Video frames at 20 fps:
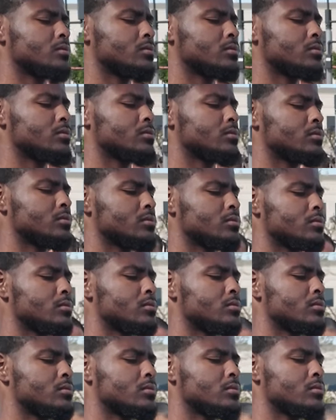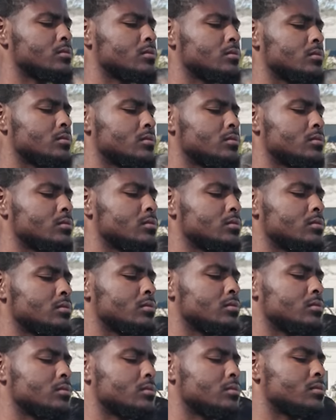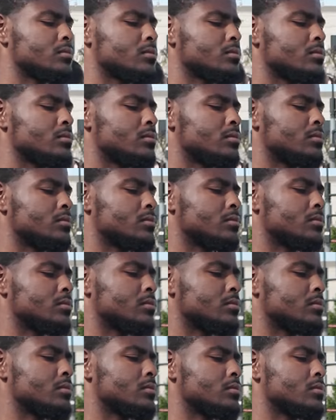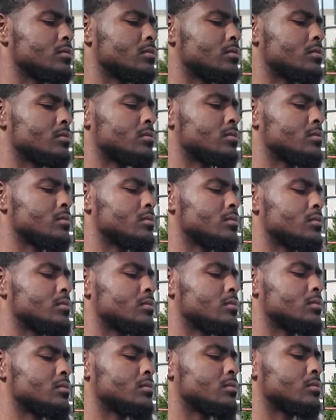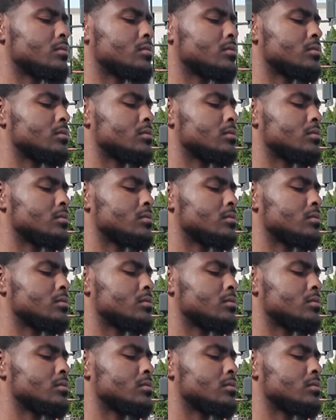The person shown says nothing.